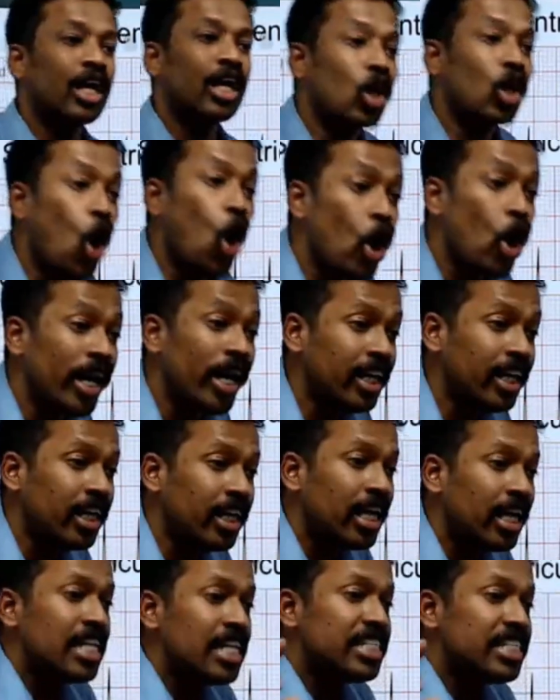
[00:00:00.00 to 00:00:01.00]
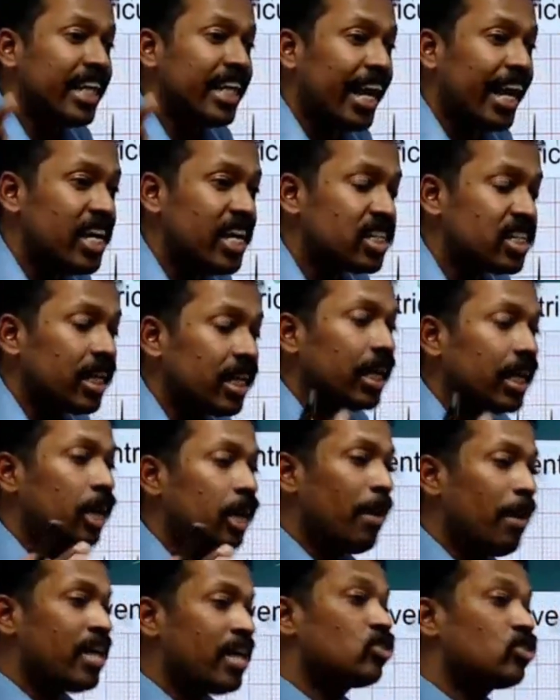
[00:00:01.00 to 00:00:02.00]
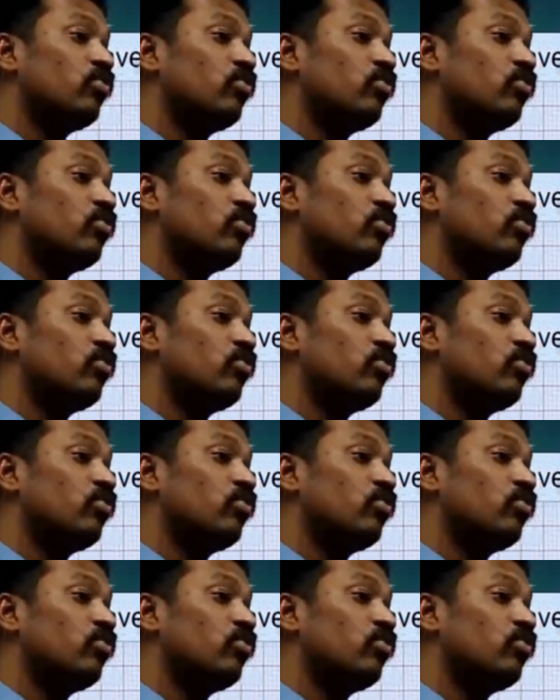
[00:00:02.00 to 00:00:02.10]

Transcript: chronic change remains.